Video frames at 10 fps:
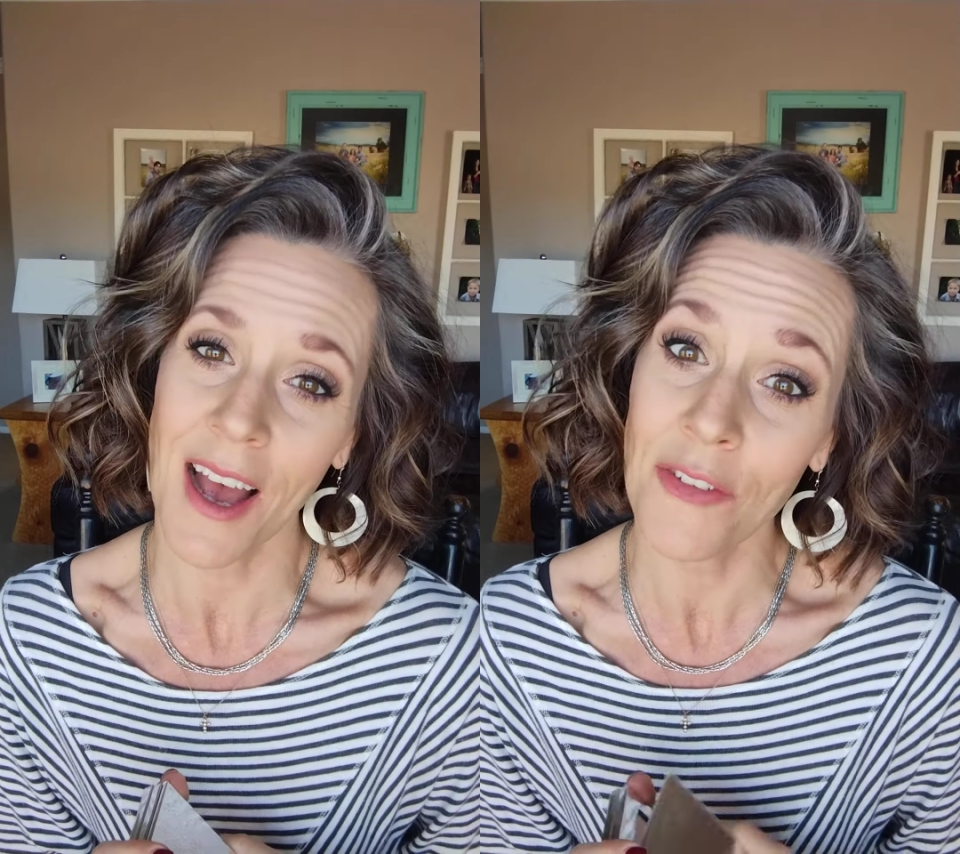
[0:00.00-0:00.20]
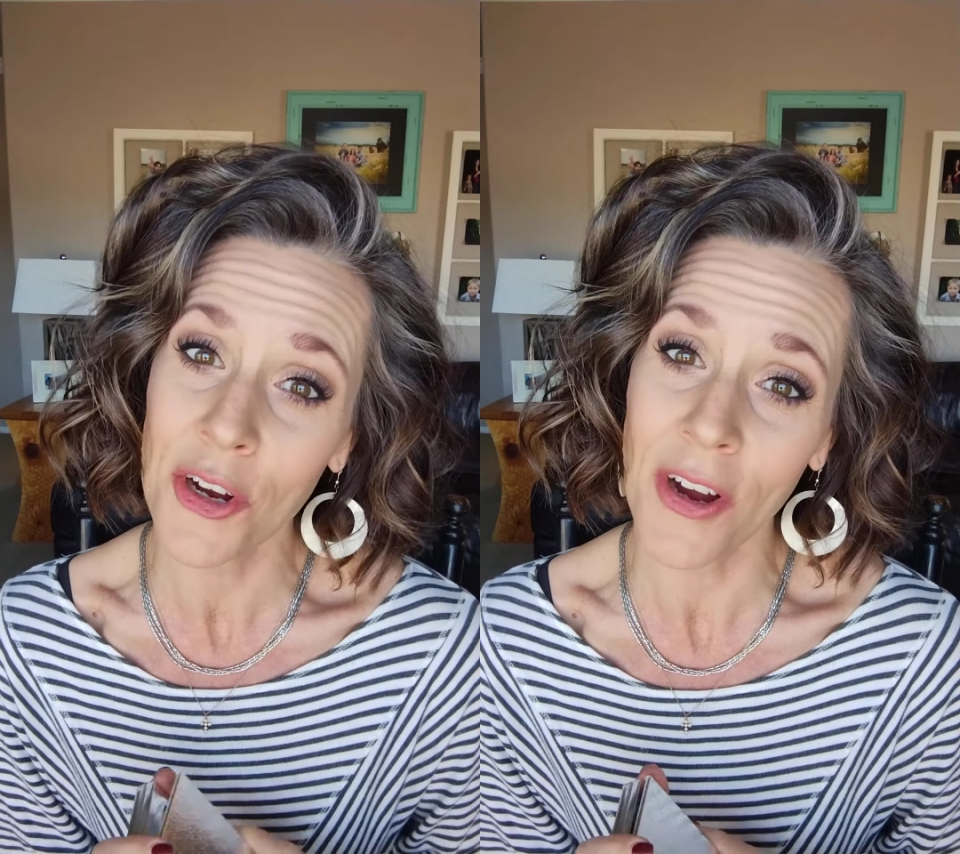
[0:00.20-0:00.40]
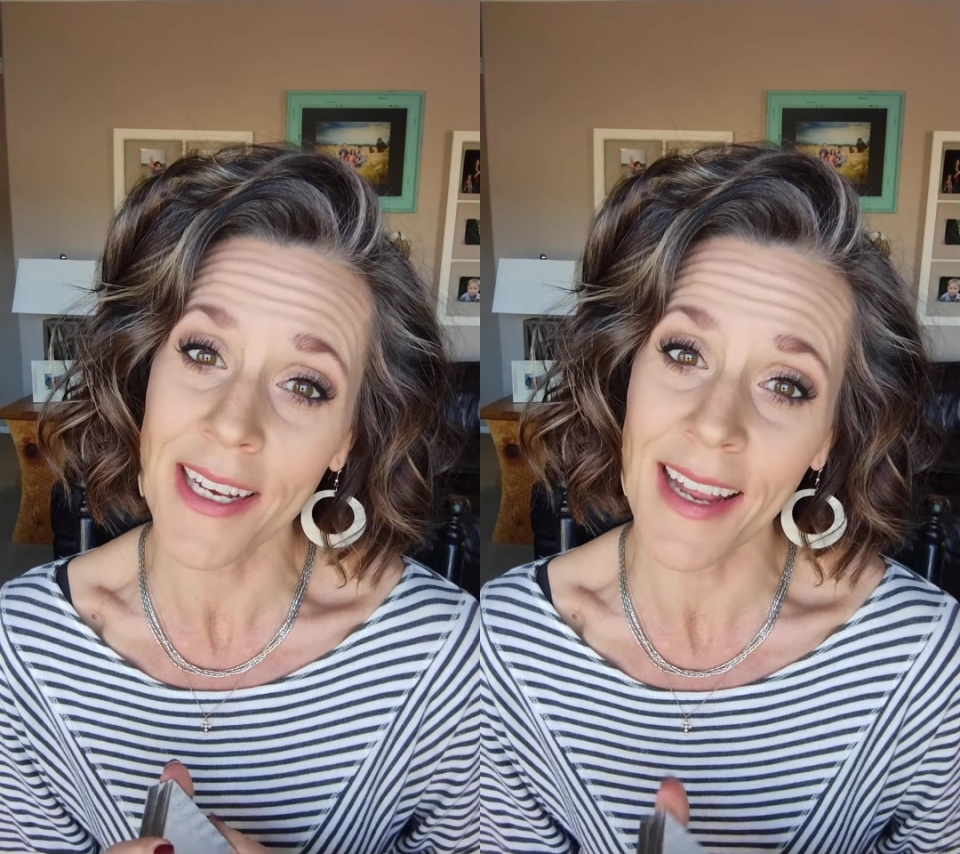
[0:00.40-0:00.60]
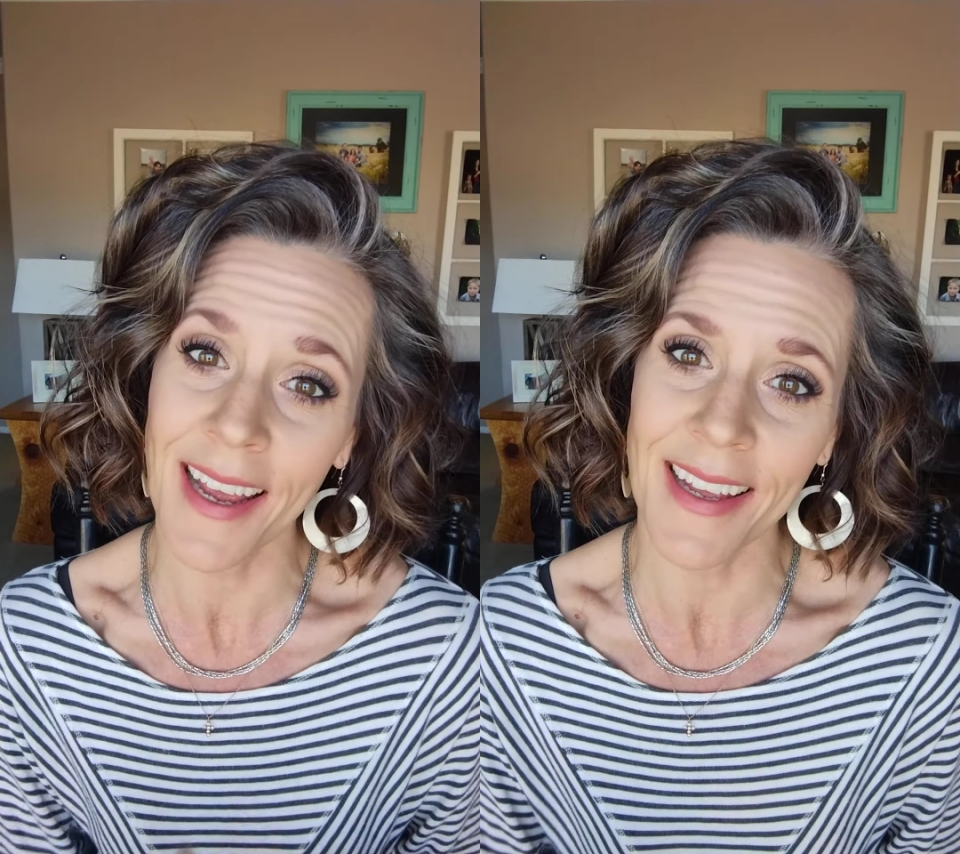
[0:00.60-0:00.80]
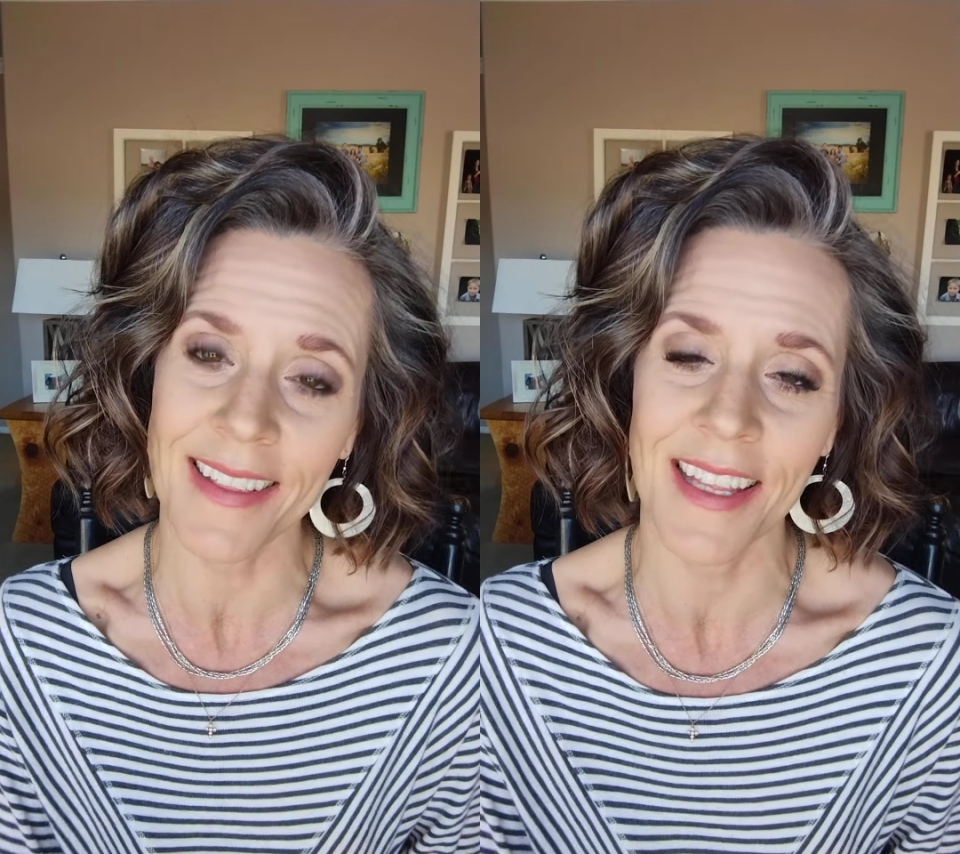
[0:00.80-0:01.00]
have a great
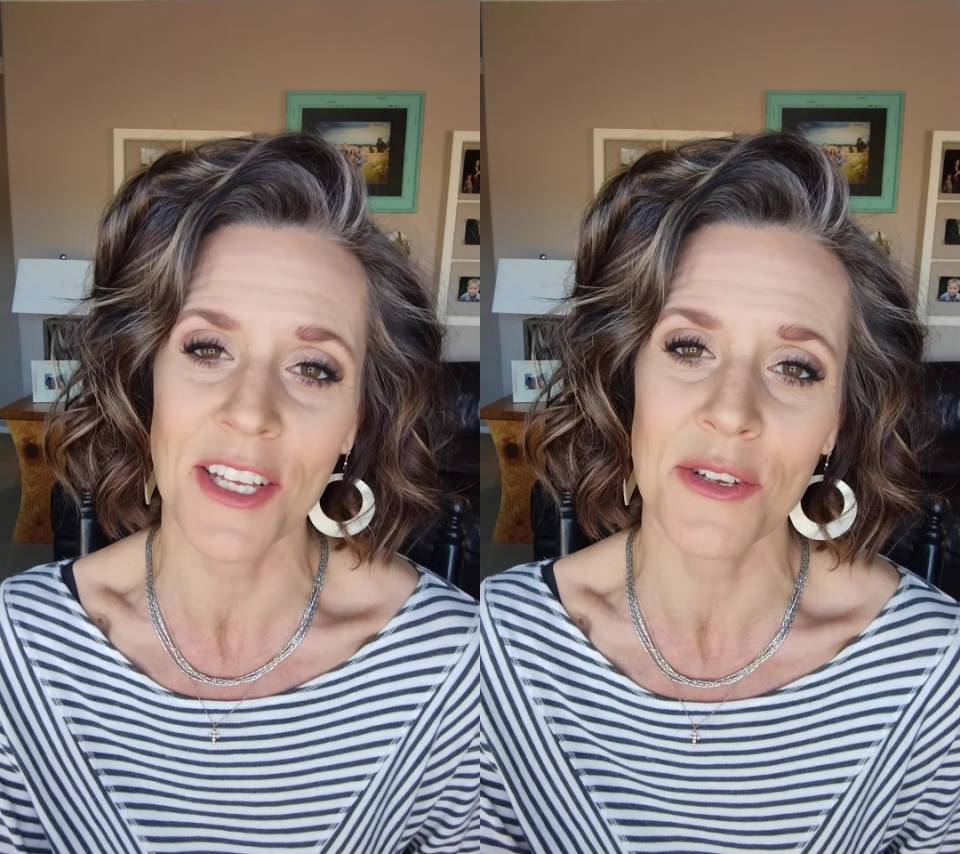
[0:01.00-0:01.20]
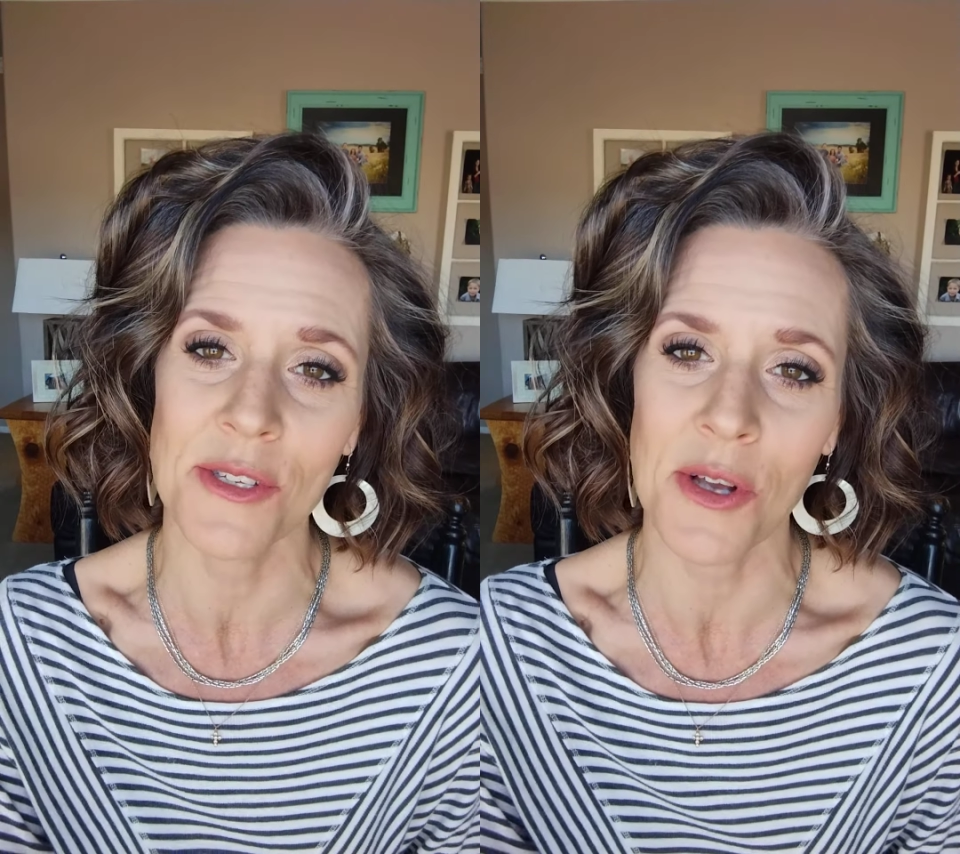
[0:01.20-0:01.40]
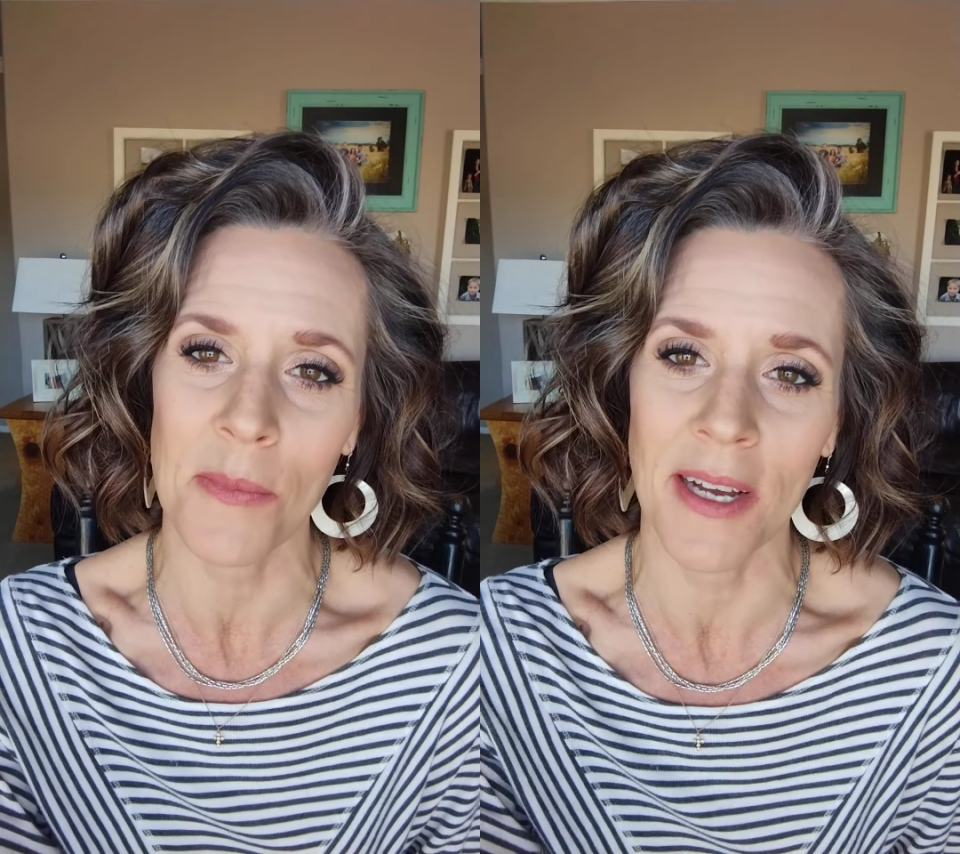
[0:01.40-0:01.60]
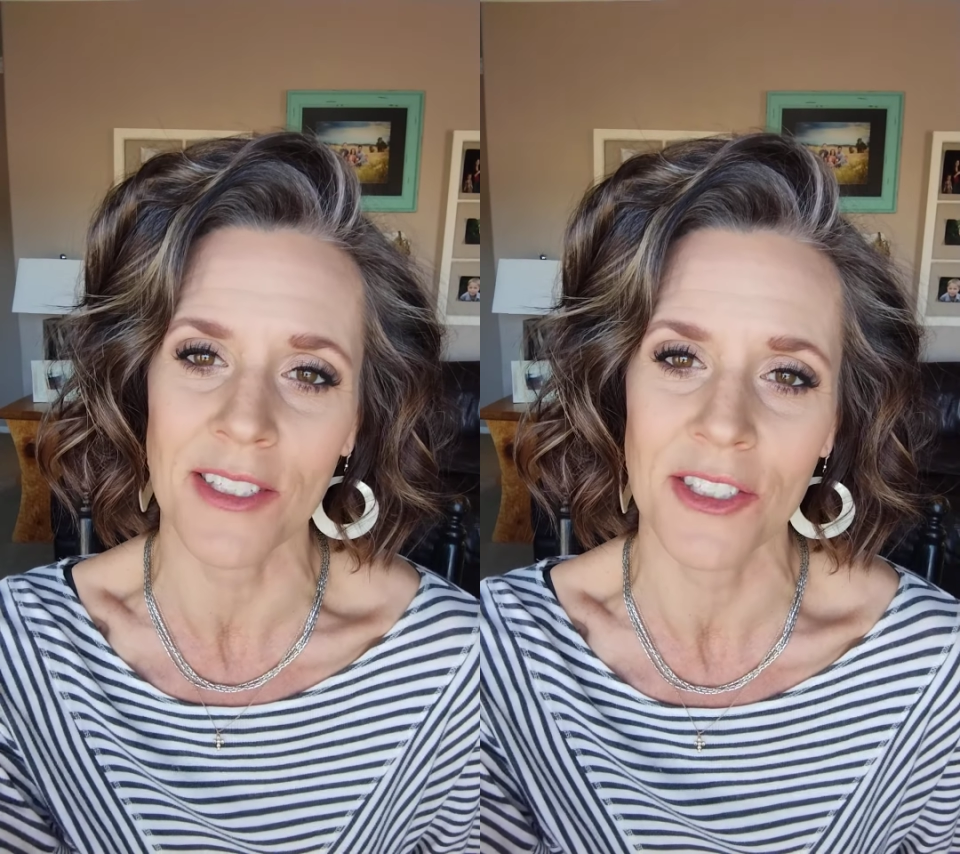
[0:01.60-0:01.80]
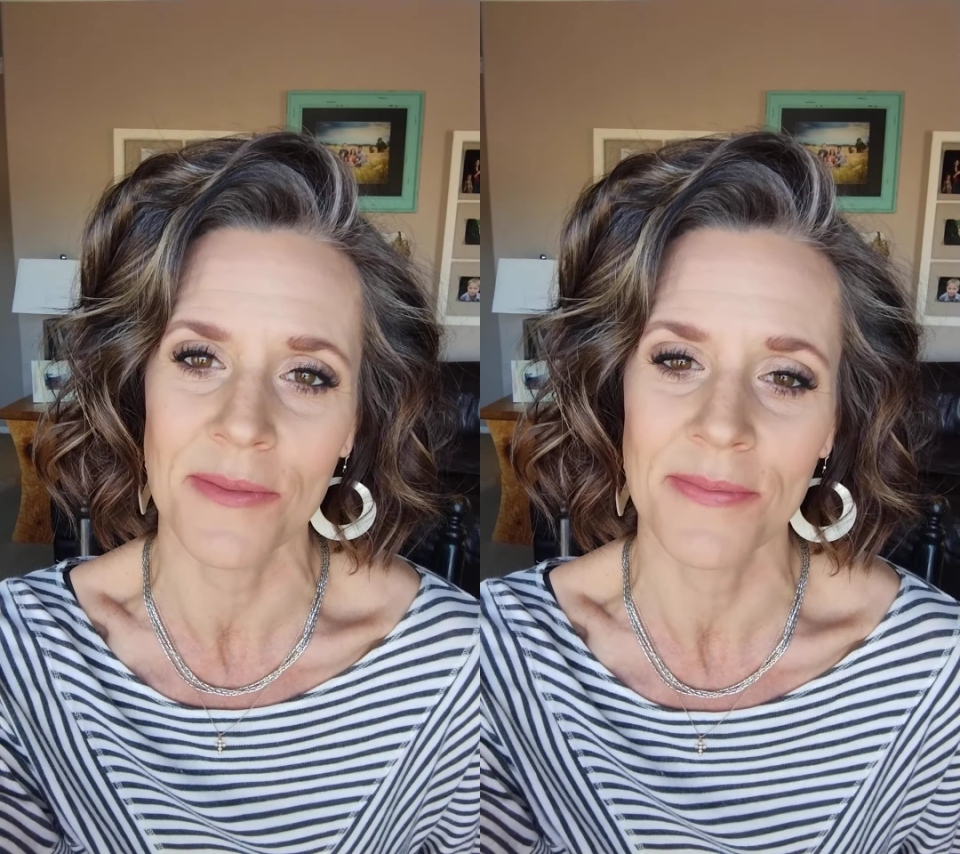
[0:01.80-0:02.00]
day and thank you so
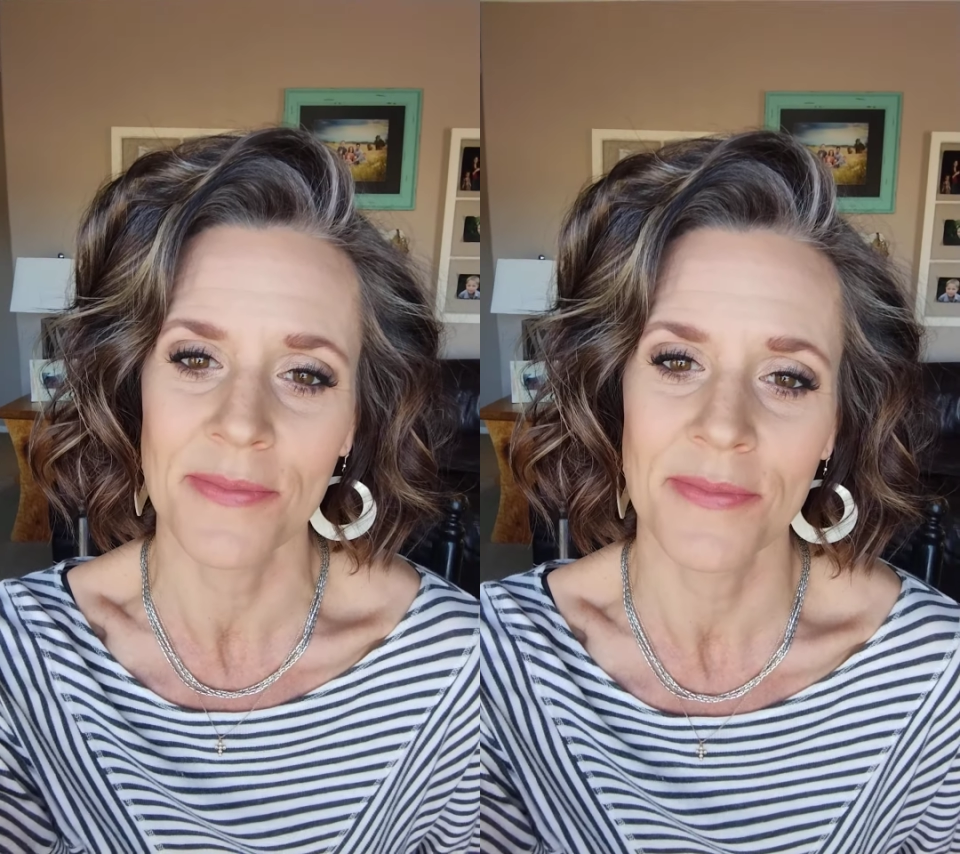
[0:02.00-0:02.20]
much.